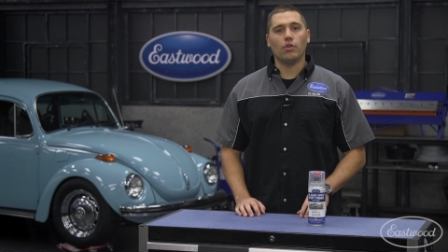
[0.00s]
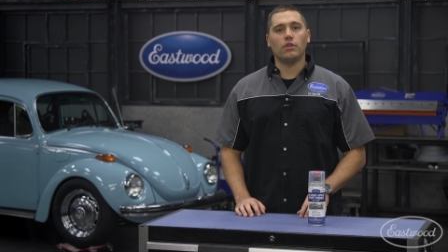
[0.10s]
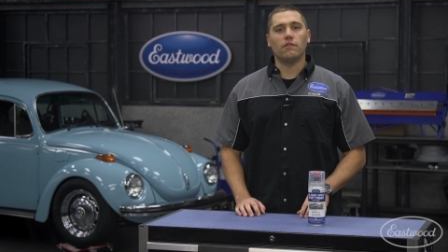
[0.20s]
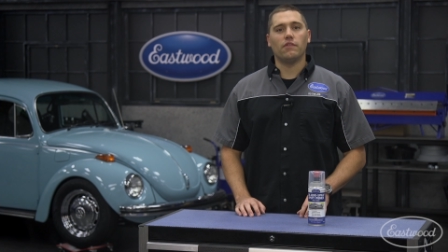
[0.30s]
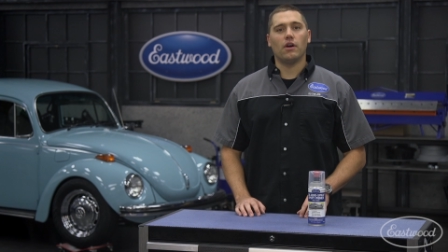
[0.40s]
or
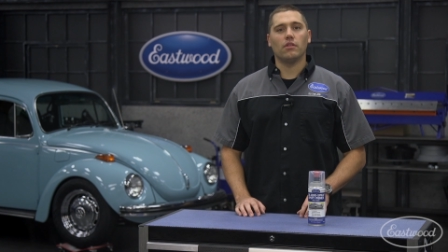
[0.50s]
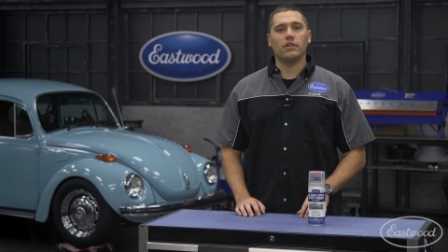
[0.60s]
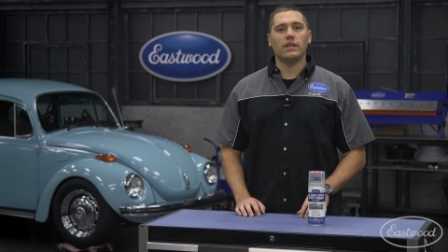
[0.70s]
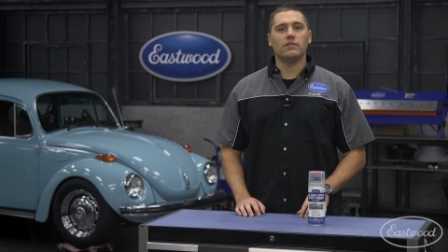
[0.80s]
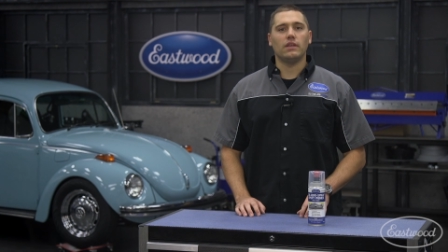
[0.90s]
you can follow the
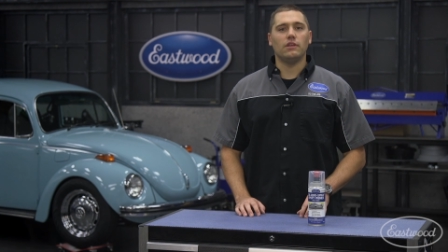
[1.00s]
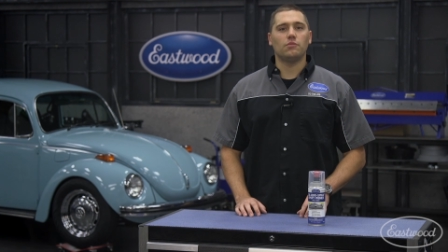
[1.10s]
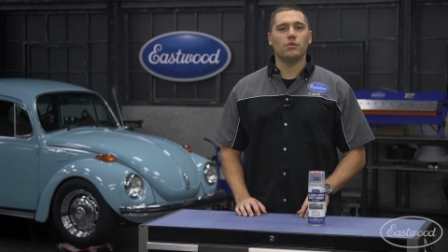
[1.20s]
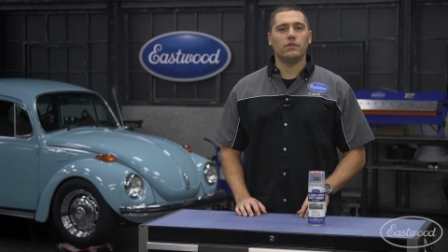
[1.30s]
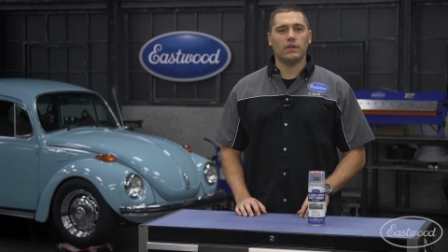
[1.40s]
link to
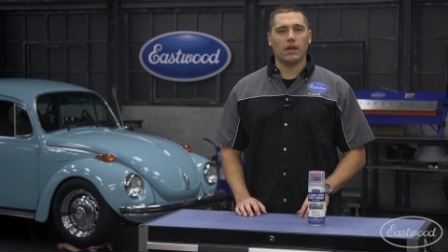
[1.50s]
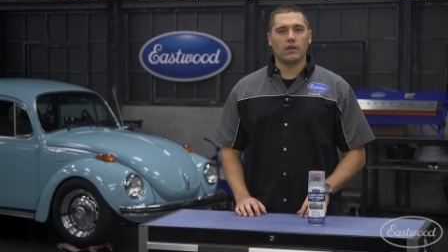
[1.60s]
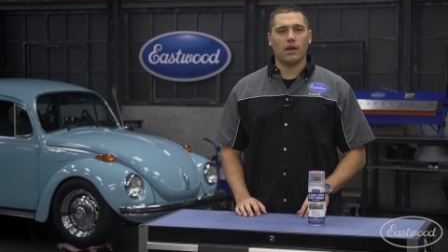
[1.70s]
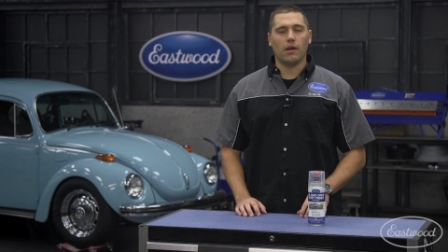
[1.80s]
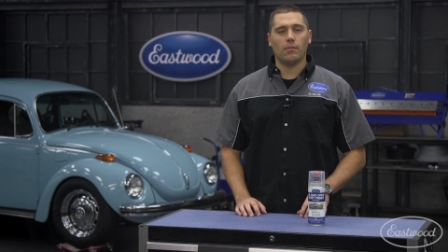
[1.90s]

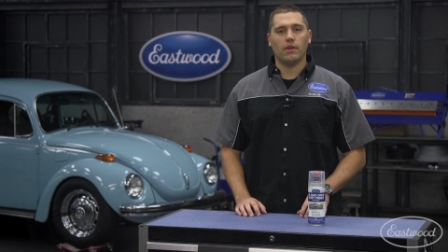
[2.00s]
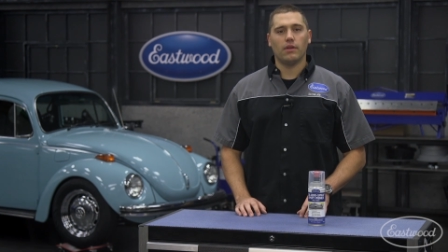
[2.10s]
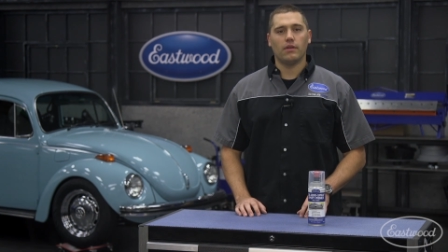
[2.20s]
eastwood.com.